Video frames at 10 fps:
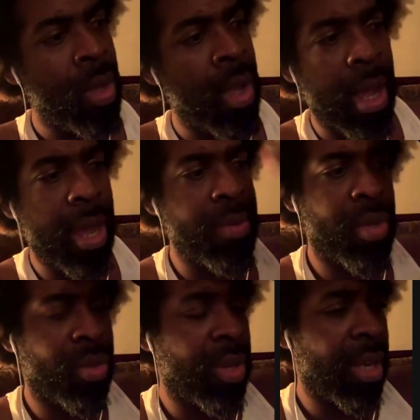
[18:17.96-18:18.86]
I'm
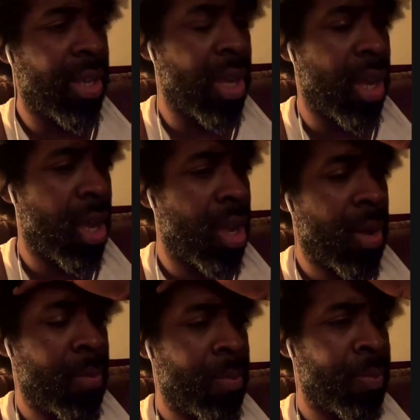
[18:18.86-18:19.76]
just like
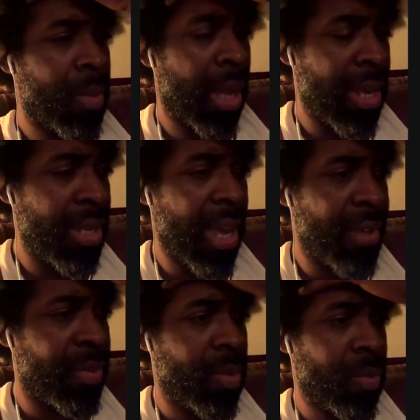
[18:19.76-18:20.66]
I
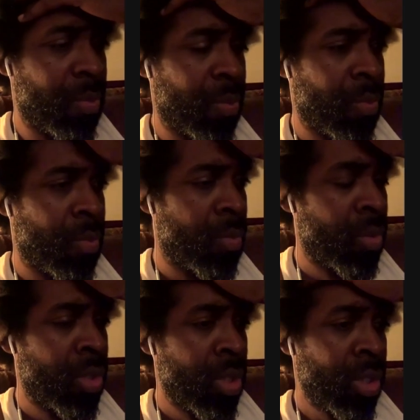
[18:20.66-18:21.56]
haven't,
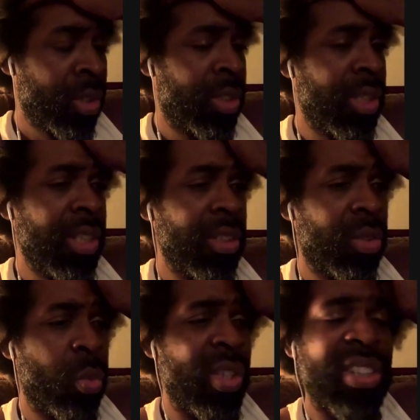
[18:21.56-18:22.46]
since
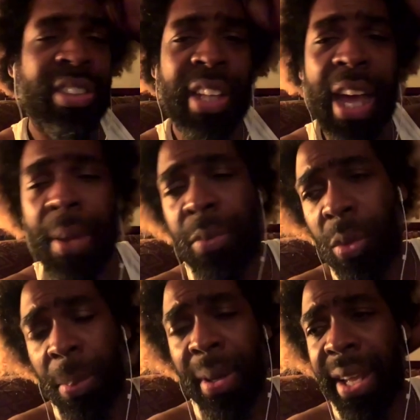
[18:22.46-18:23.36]
we stopped to
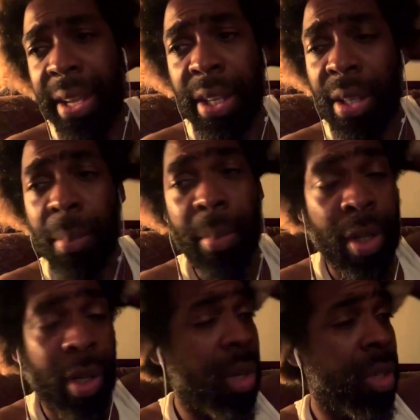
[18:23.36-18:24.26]
play
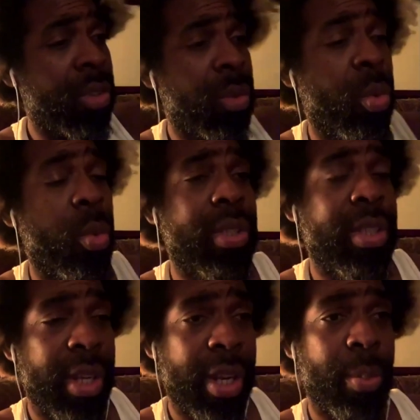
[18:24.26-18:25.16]
because we wasn't
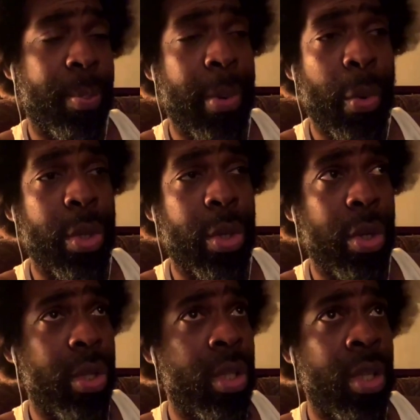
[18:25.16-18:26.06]
a very good,
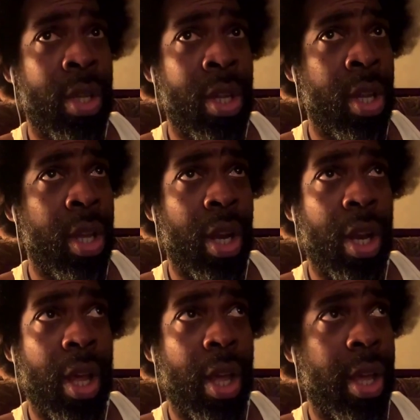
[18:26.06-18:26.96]

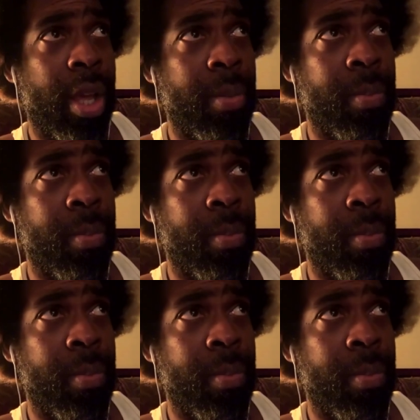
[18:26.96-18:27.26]
like,